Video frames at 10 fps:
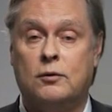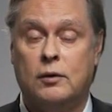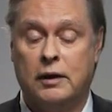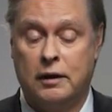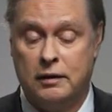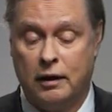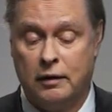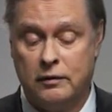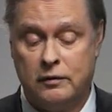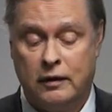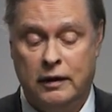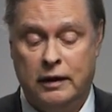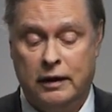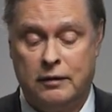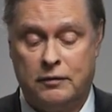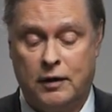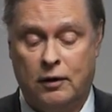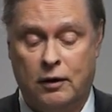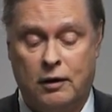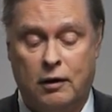actually it does. If
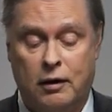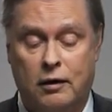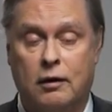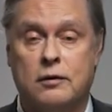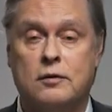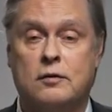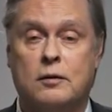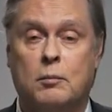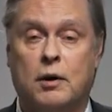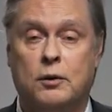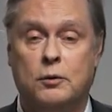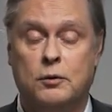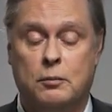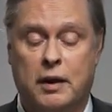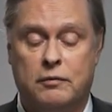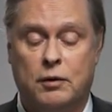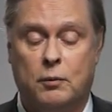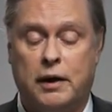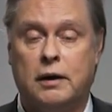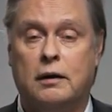there are cardiologists among you, you may
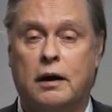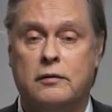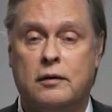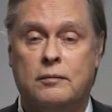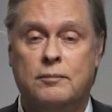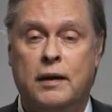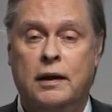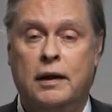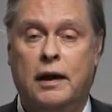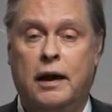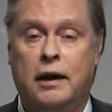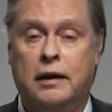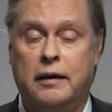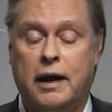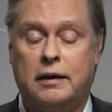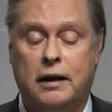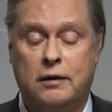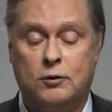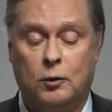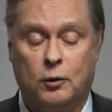even recognize it. And in that
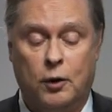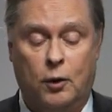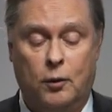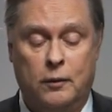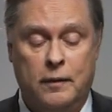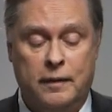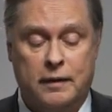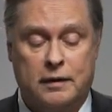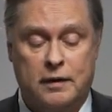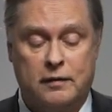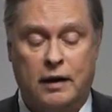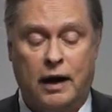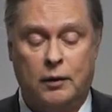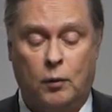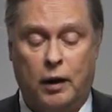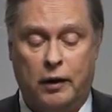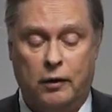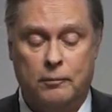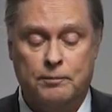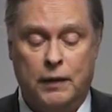case, you'll know that this guide
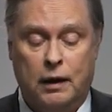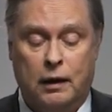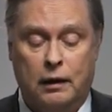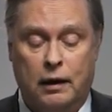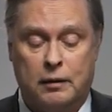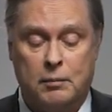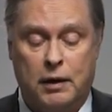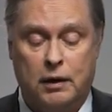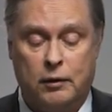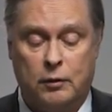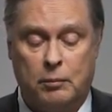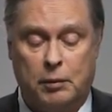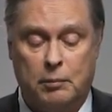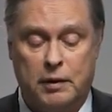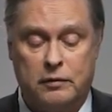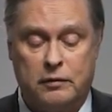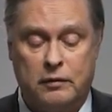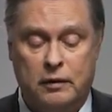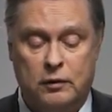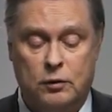wire, unlike many other
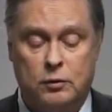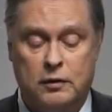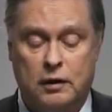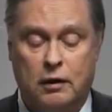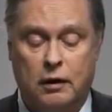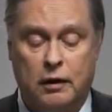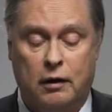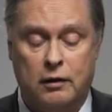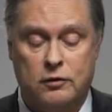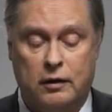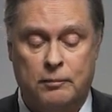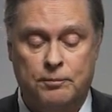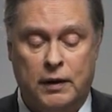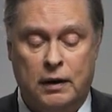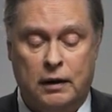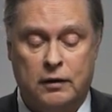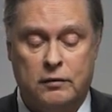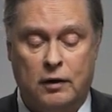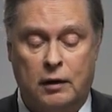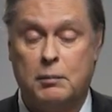implements used in cardiology,
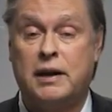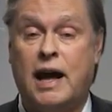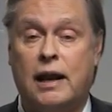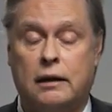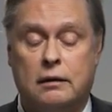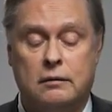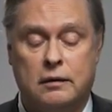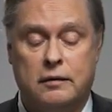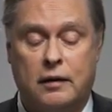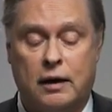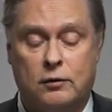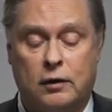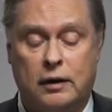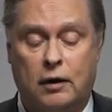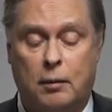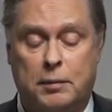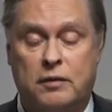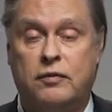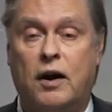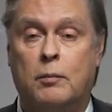is not metallic. It's actually
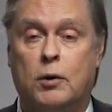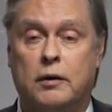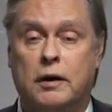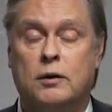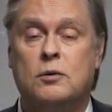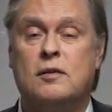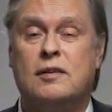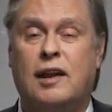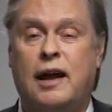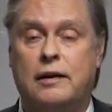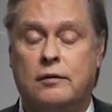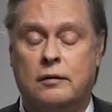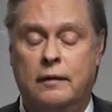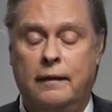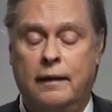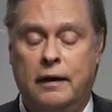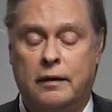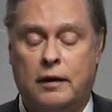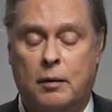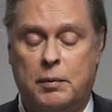optic fiber. It uses light.
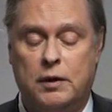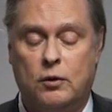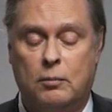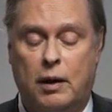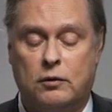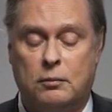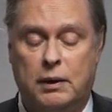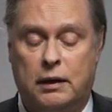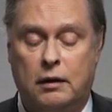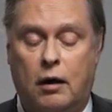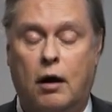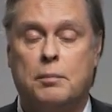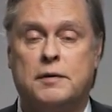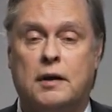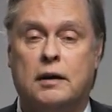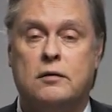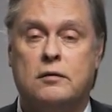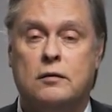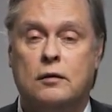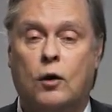And the company you're about to meet,
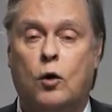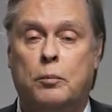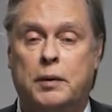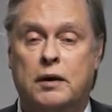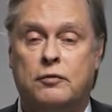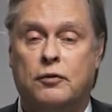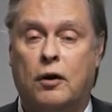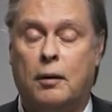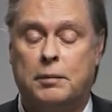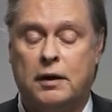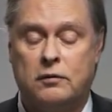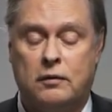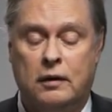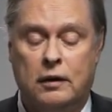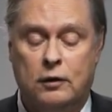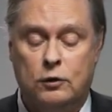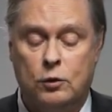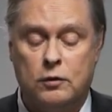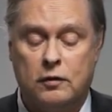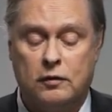OpSens, OP for optics,
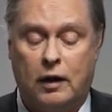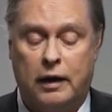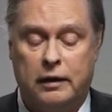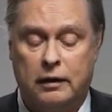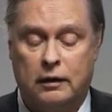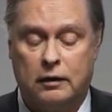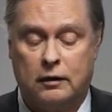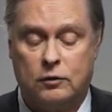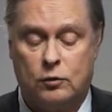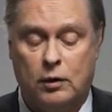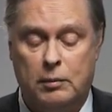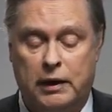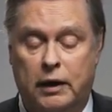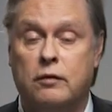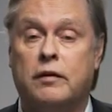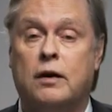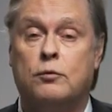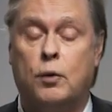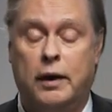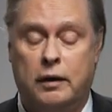uses light in extremely
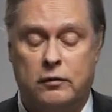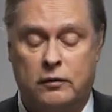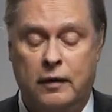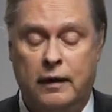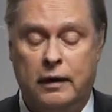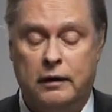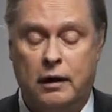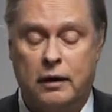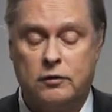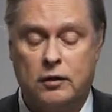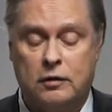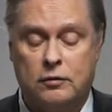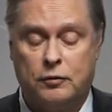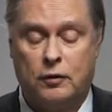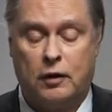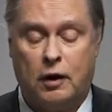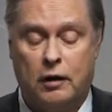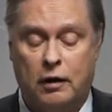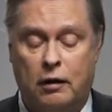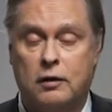innovative ways, not just for
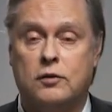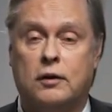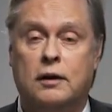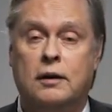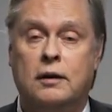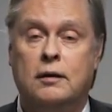cardiology,